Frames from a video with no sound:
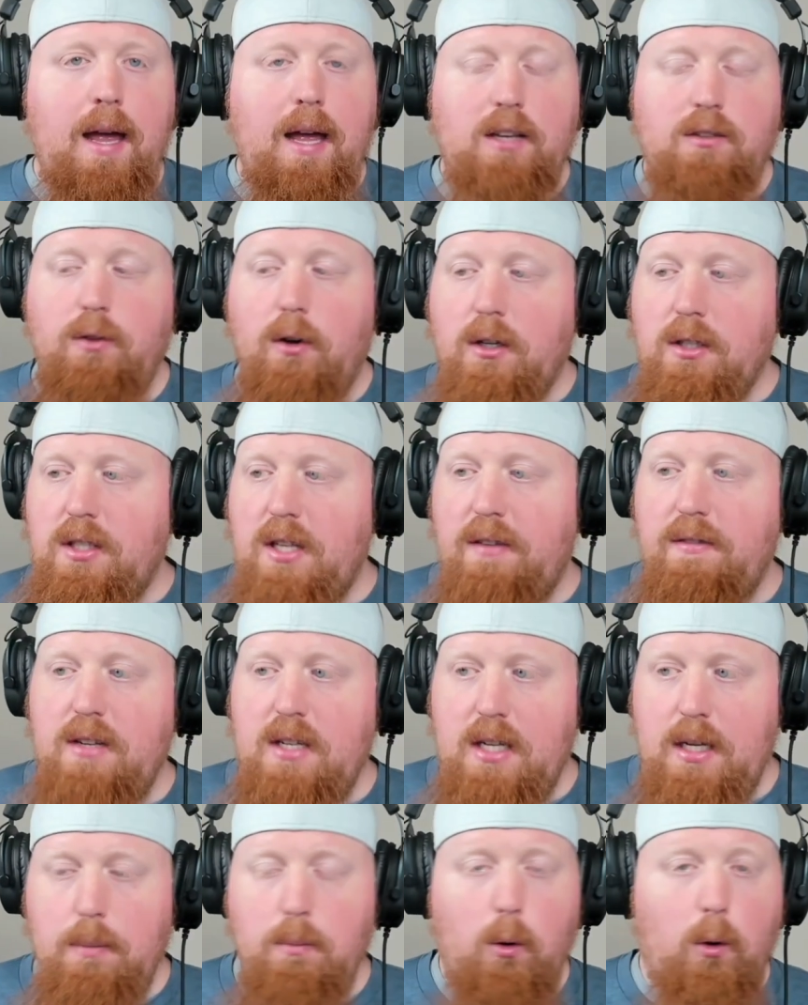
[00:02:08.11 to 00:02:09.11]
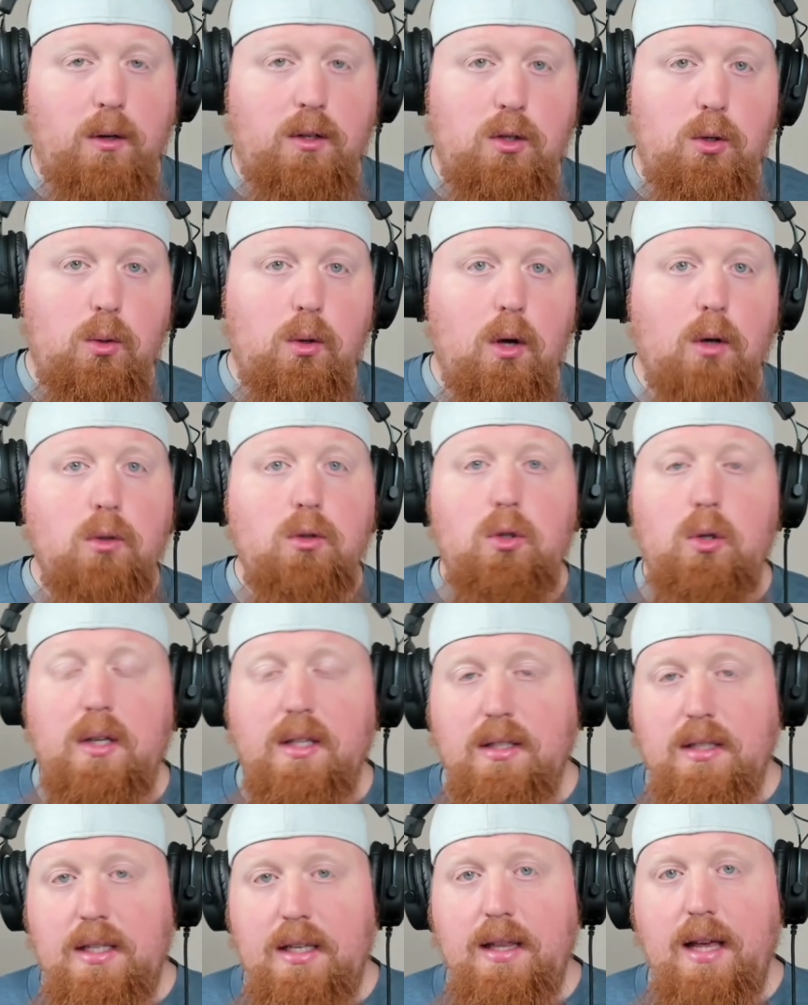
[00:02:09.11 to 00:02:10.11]
As far as 17.2 goes, you
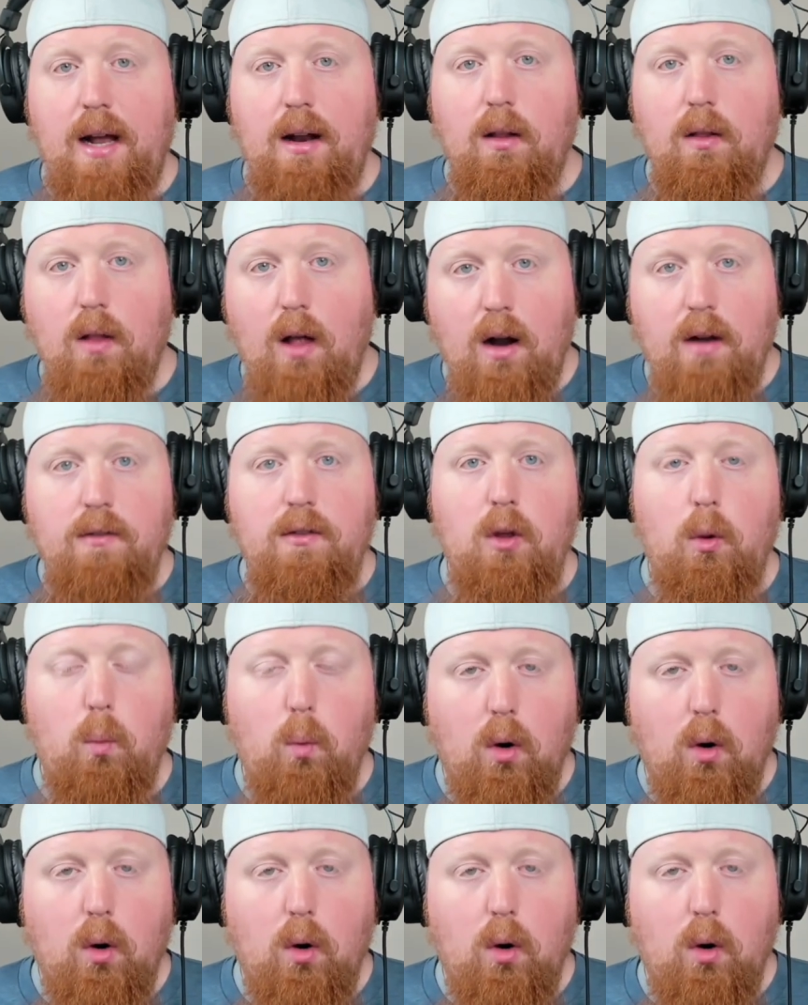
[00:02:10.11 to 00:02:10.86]
can see that a lot of the